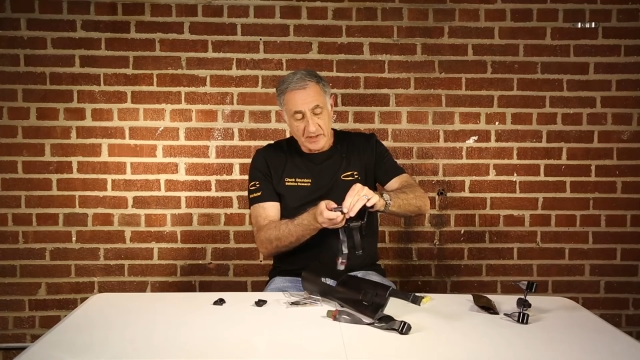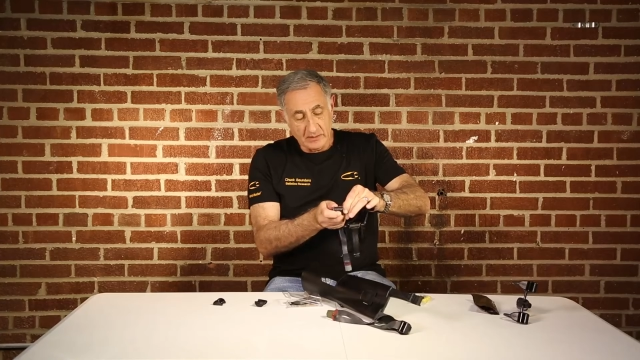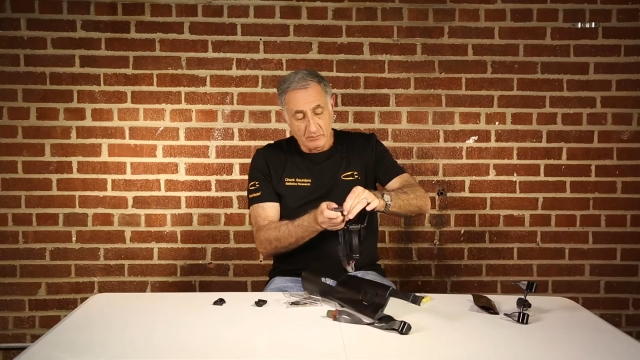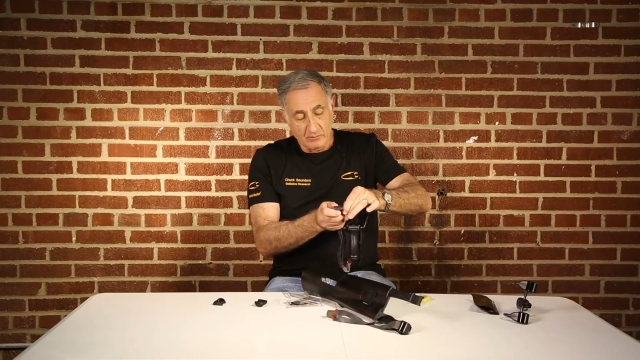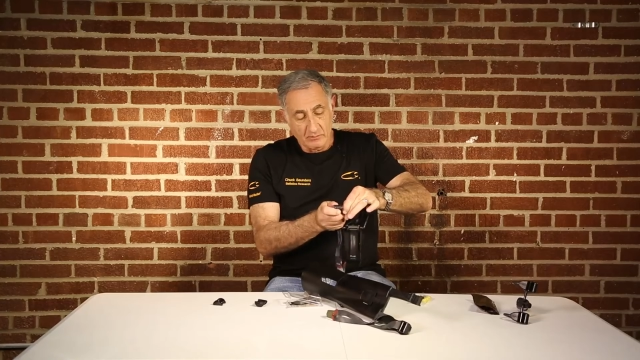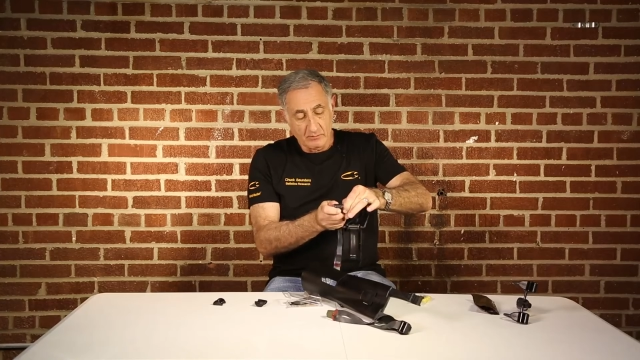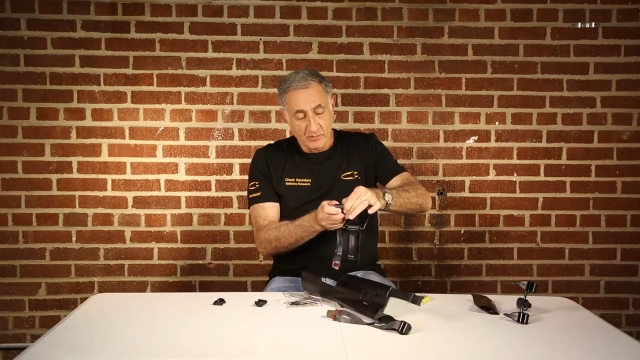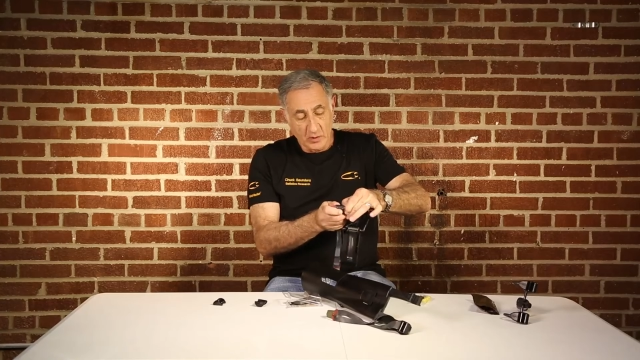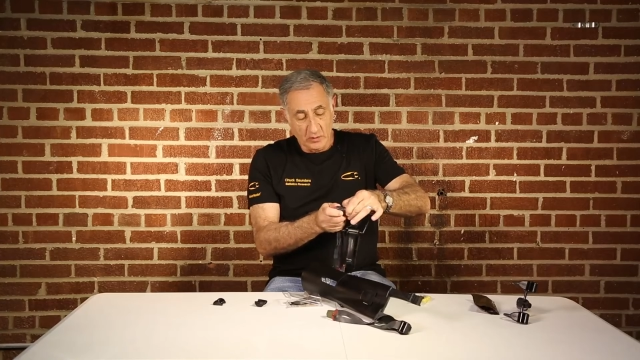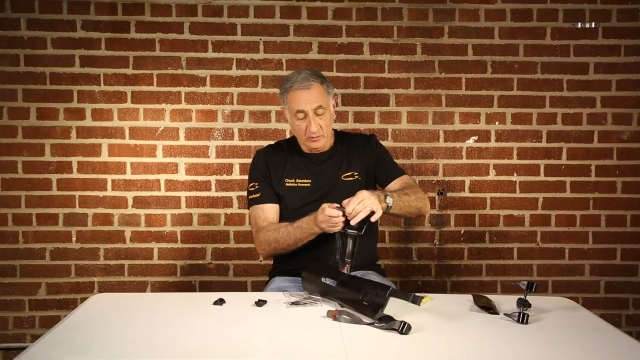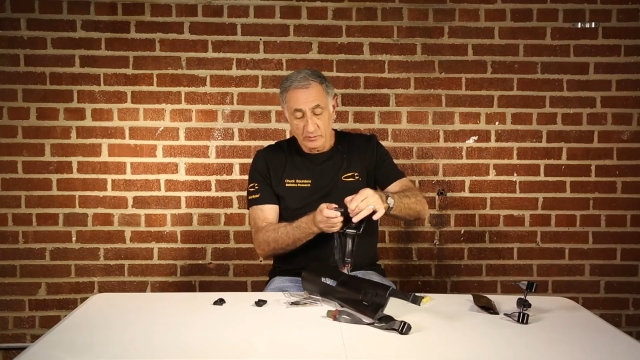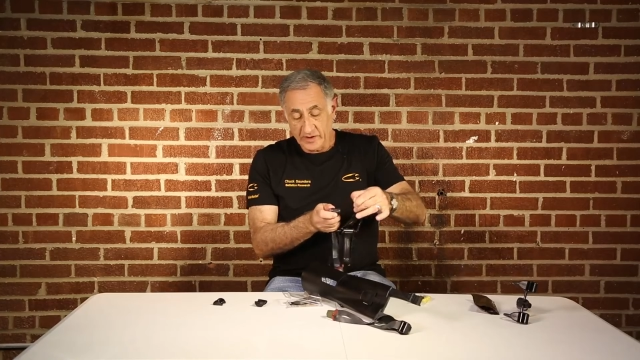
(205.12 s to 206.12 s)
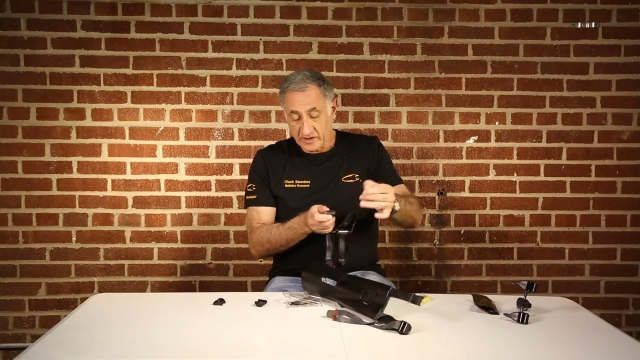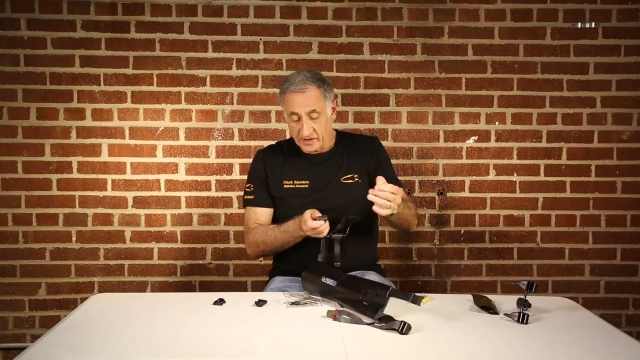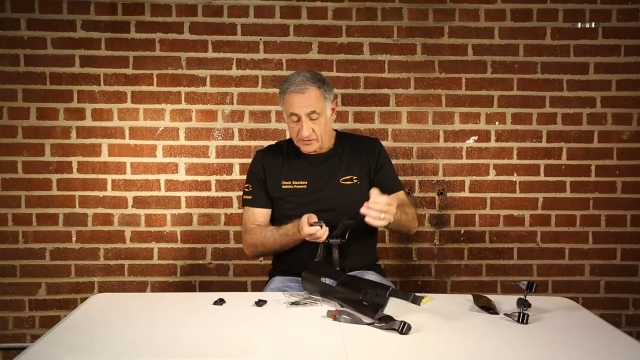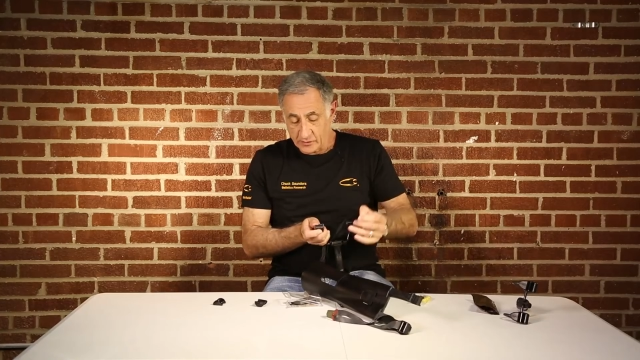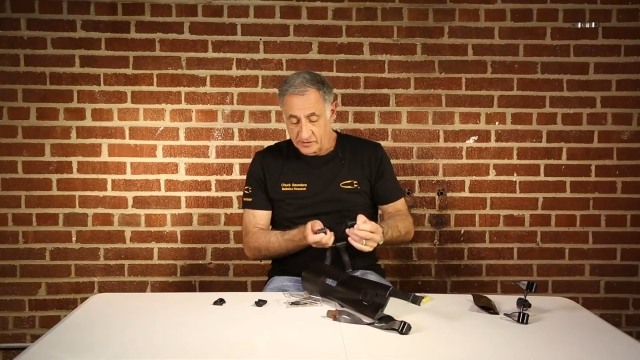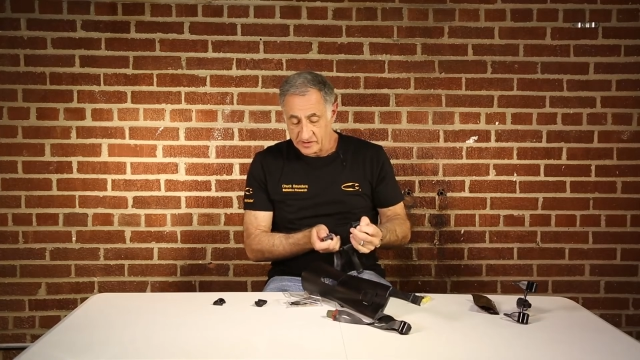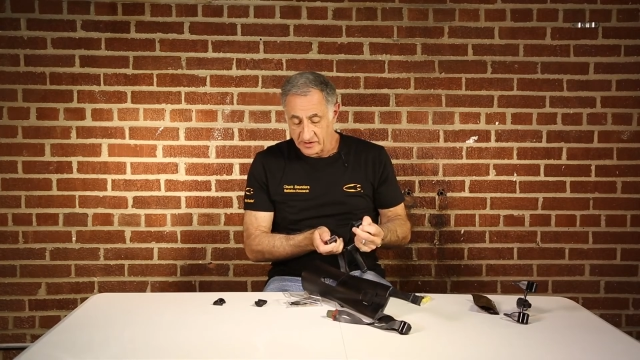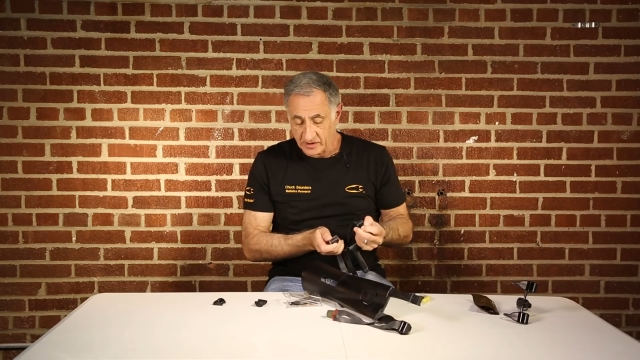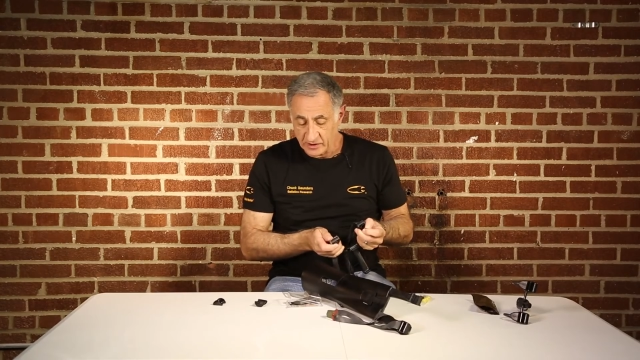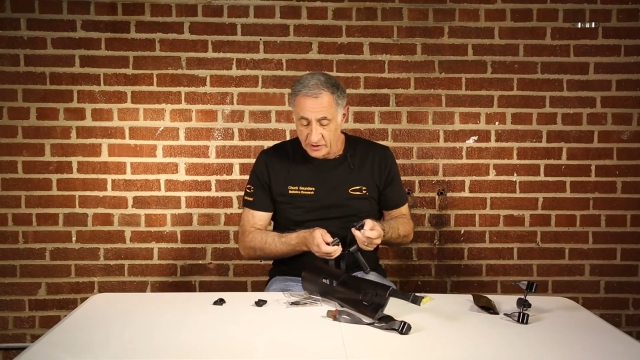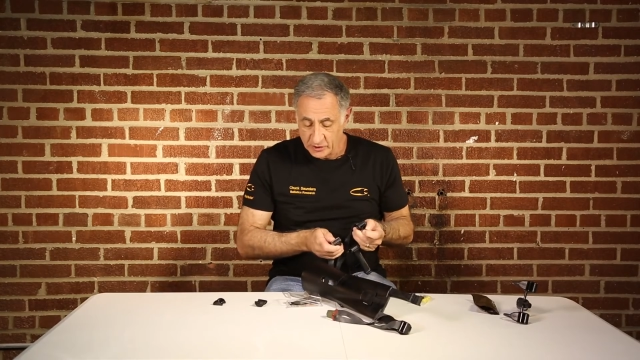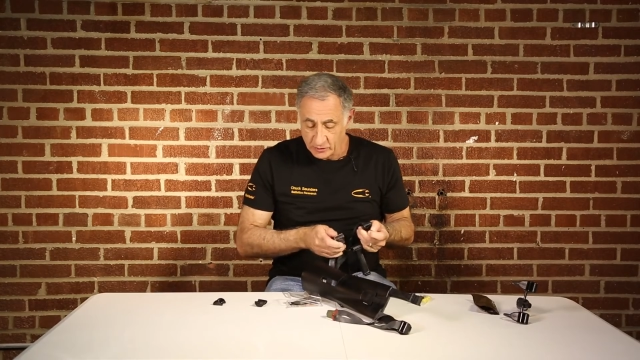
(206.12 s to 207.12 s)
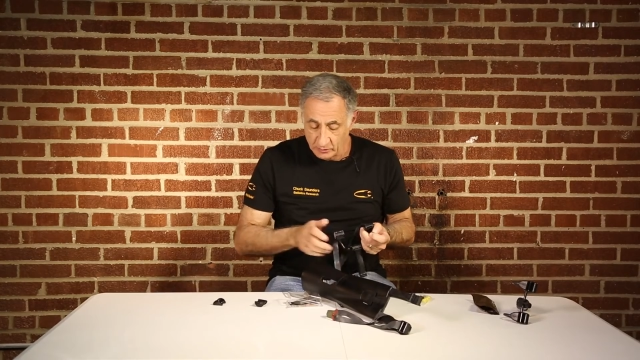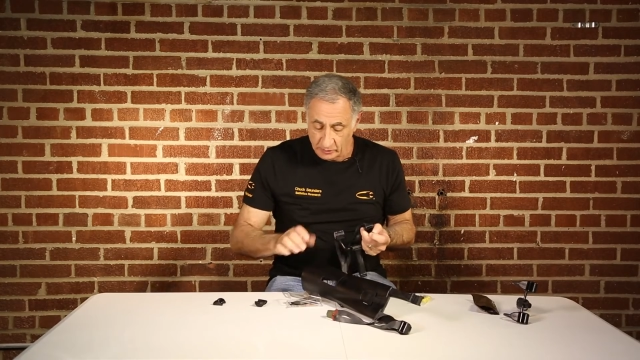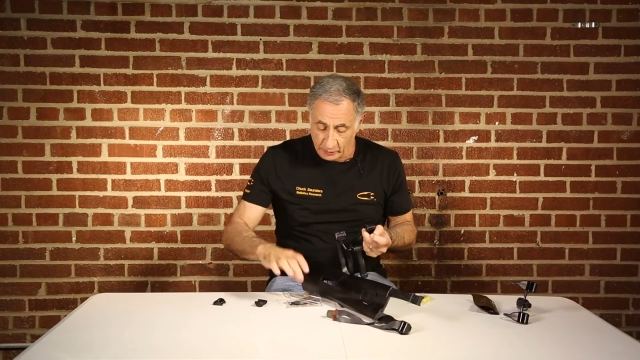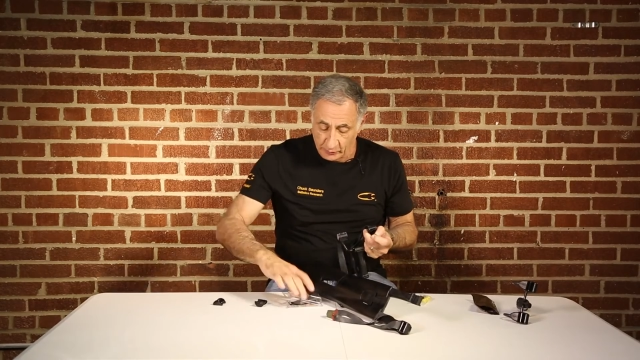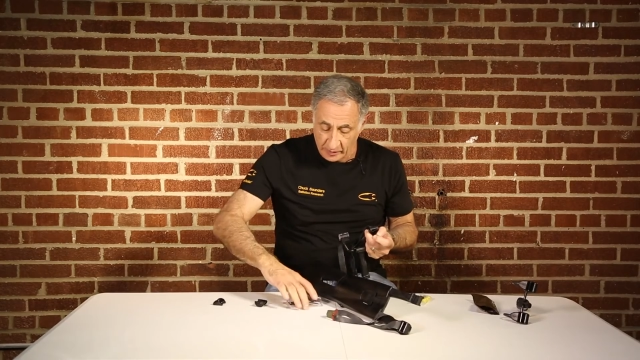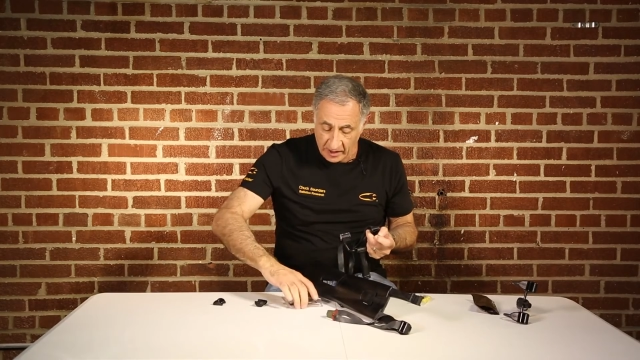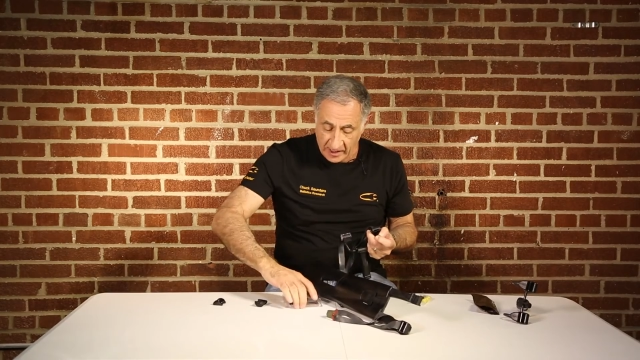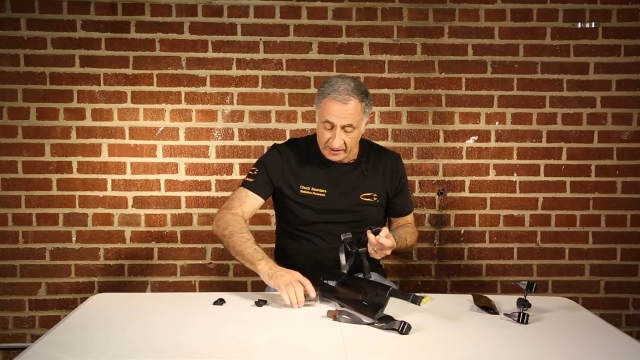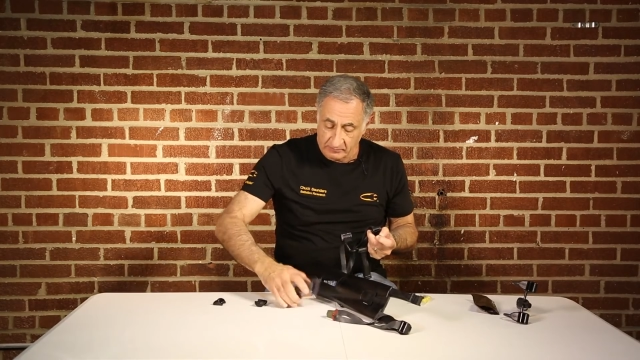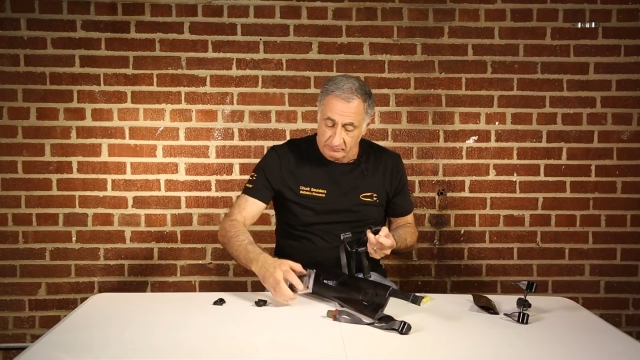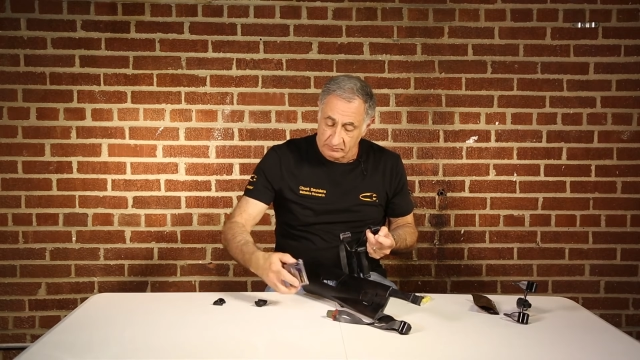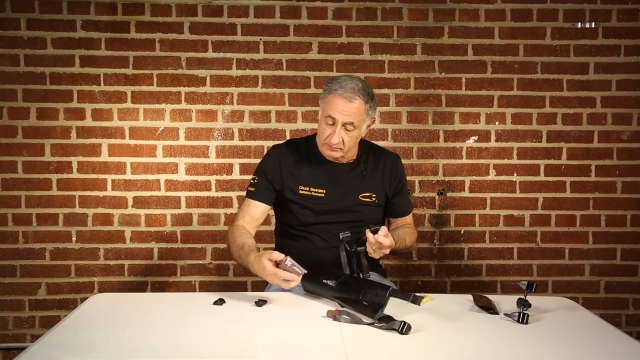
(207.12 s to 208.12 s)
be moved because there's an additional glue dot